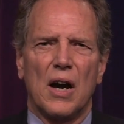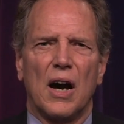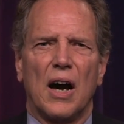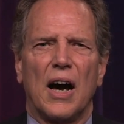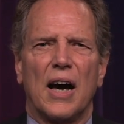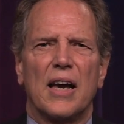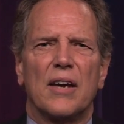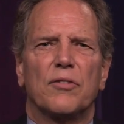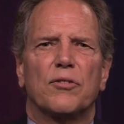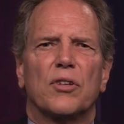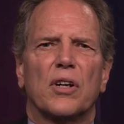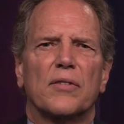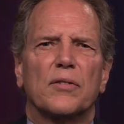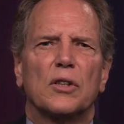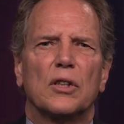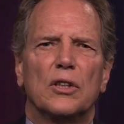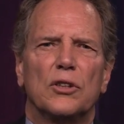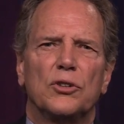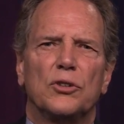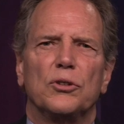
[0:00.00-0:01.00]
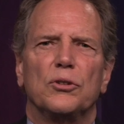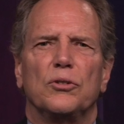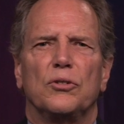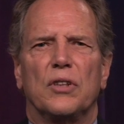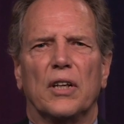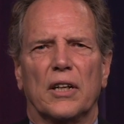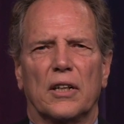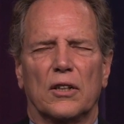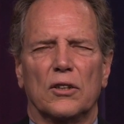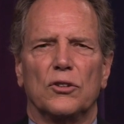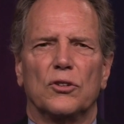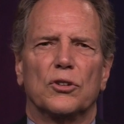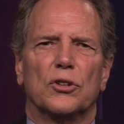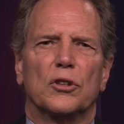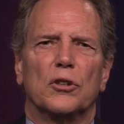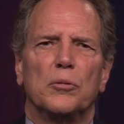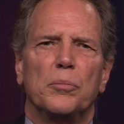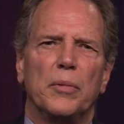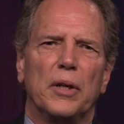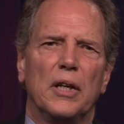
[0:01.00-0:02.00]
I have several issues that
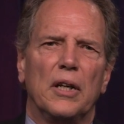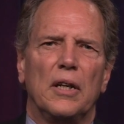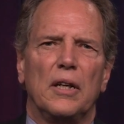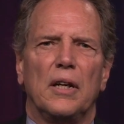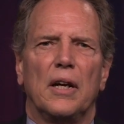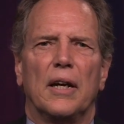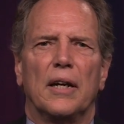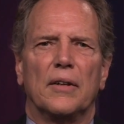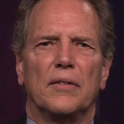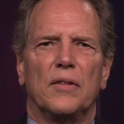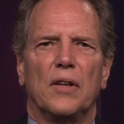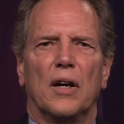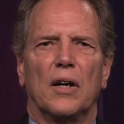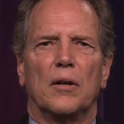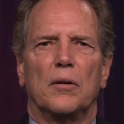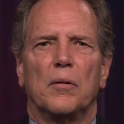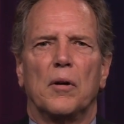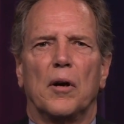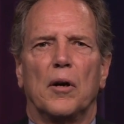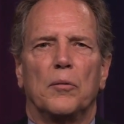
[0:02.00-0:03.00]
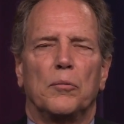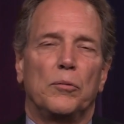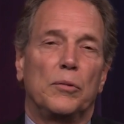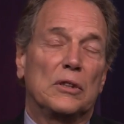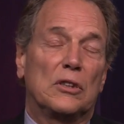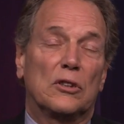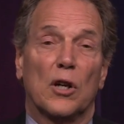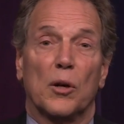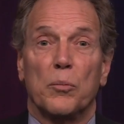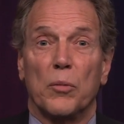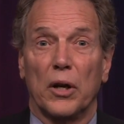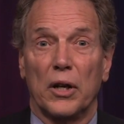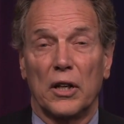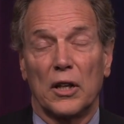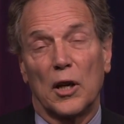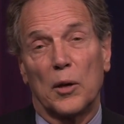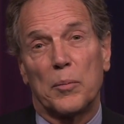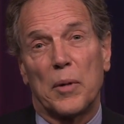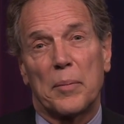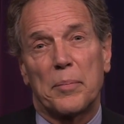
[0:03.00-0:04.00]
concern me and which I'm
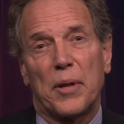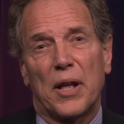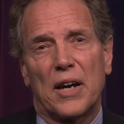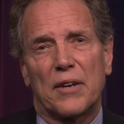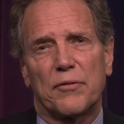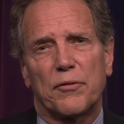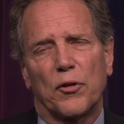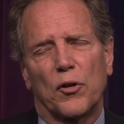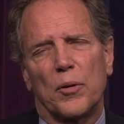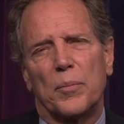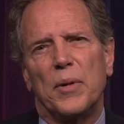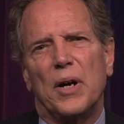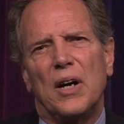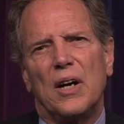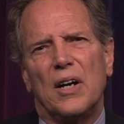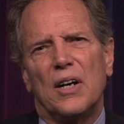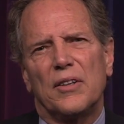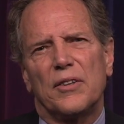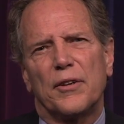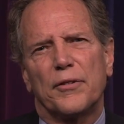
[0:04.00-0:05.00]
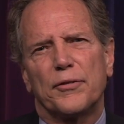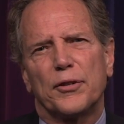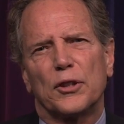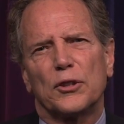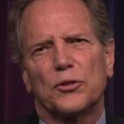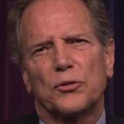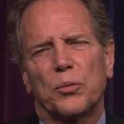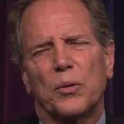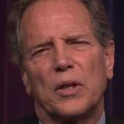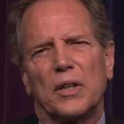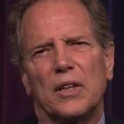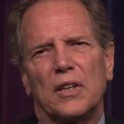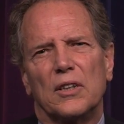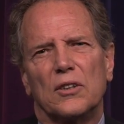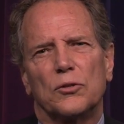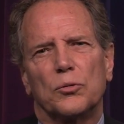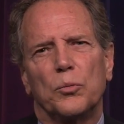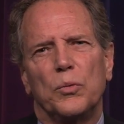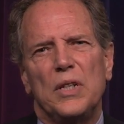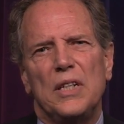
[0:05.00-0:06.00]
running on my platform. The first one
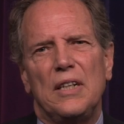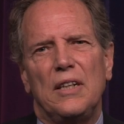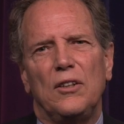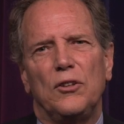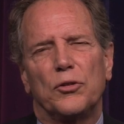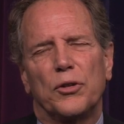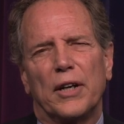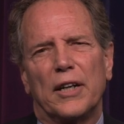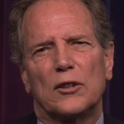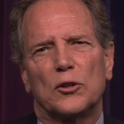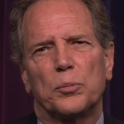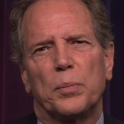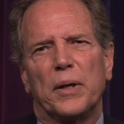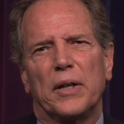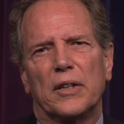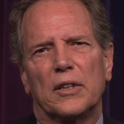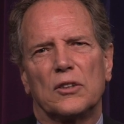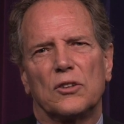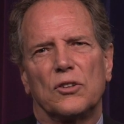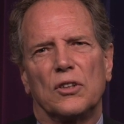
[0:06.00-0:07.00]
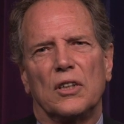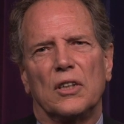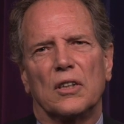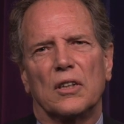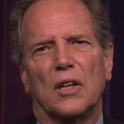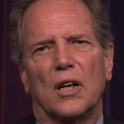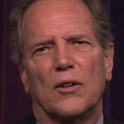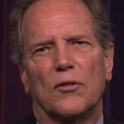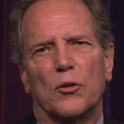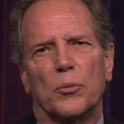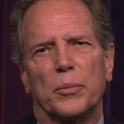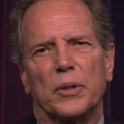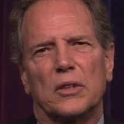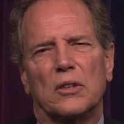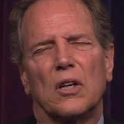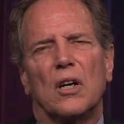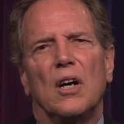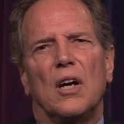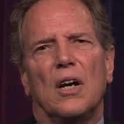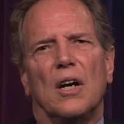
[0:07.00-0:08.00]
is we need transparency in
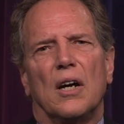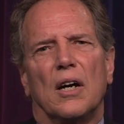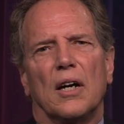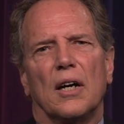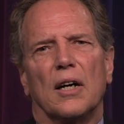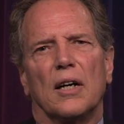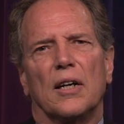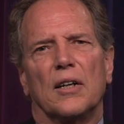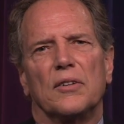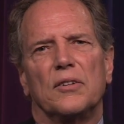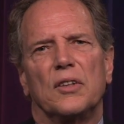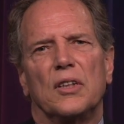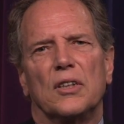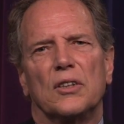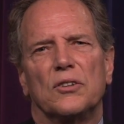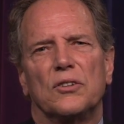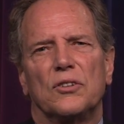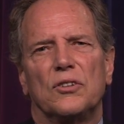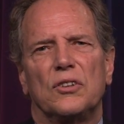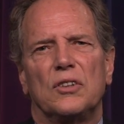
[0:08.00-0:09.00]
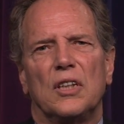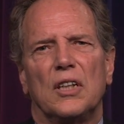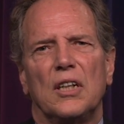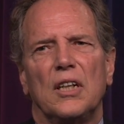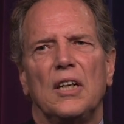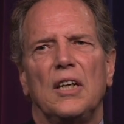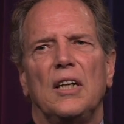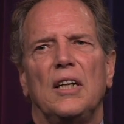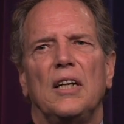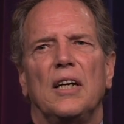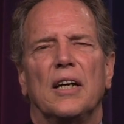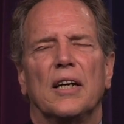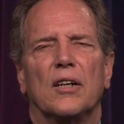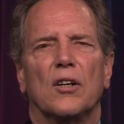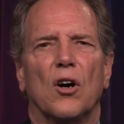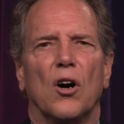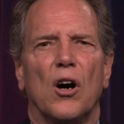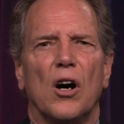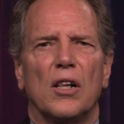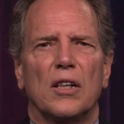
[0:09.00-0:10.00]
government. The city
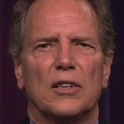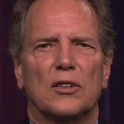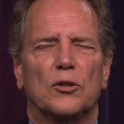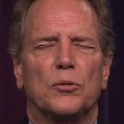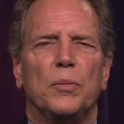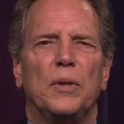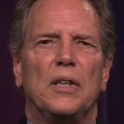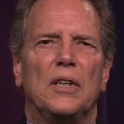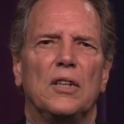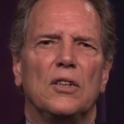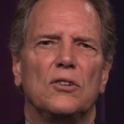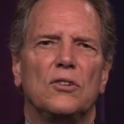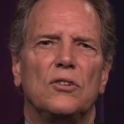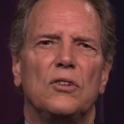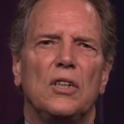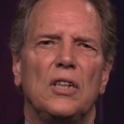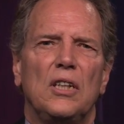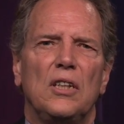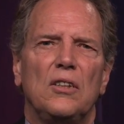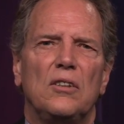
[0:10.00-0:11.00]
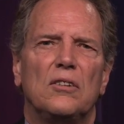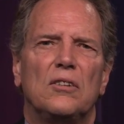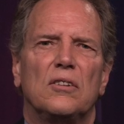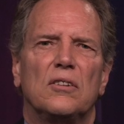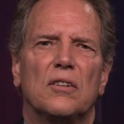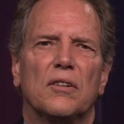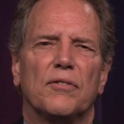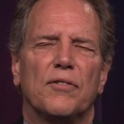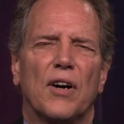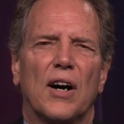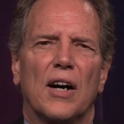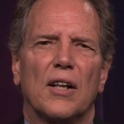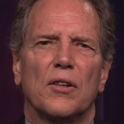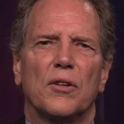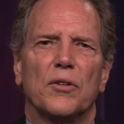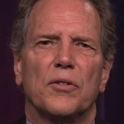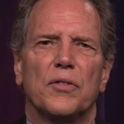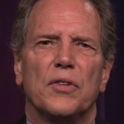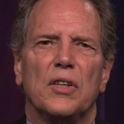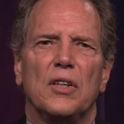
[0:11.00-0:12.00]
and all its meetings needs to
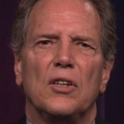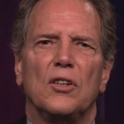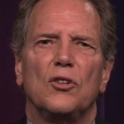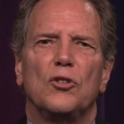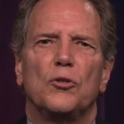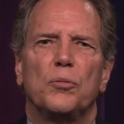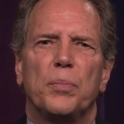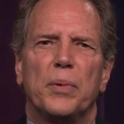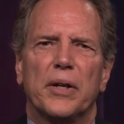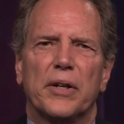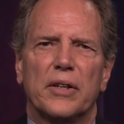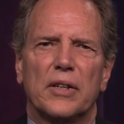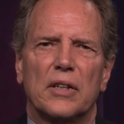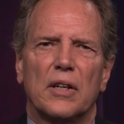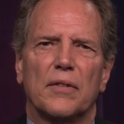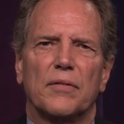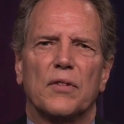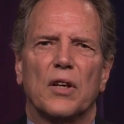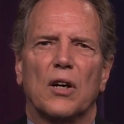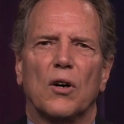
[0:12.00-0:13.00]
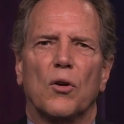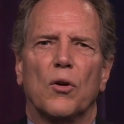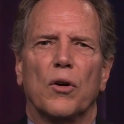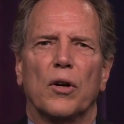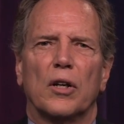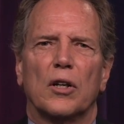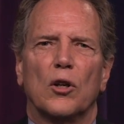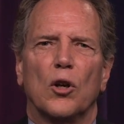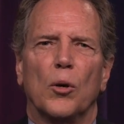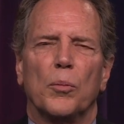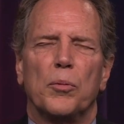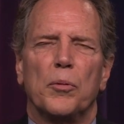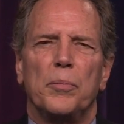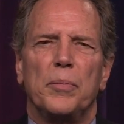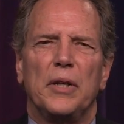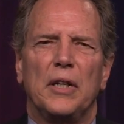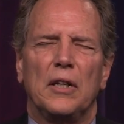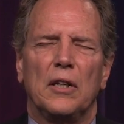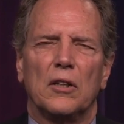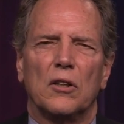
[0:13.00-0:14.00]
follow the spirit of the Oregon
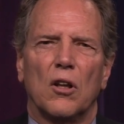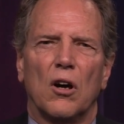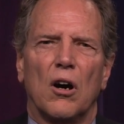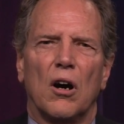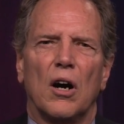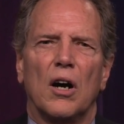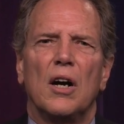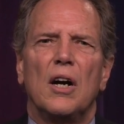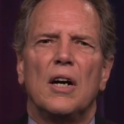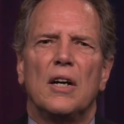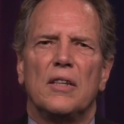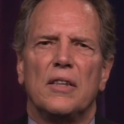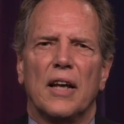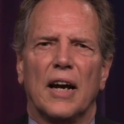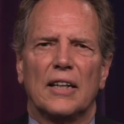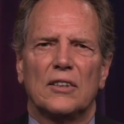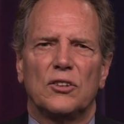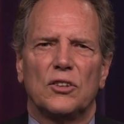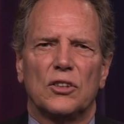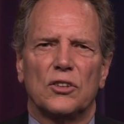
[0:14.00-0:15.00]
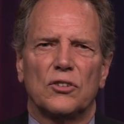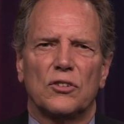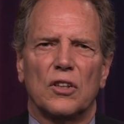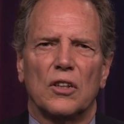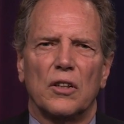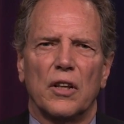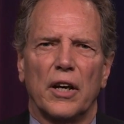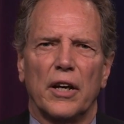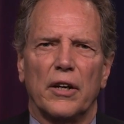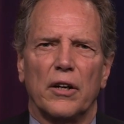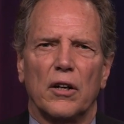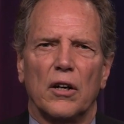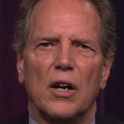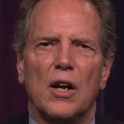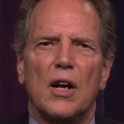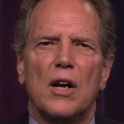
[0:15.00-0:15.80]
Open Meeting Law, not just the letter.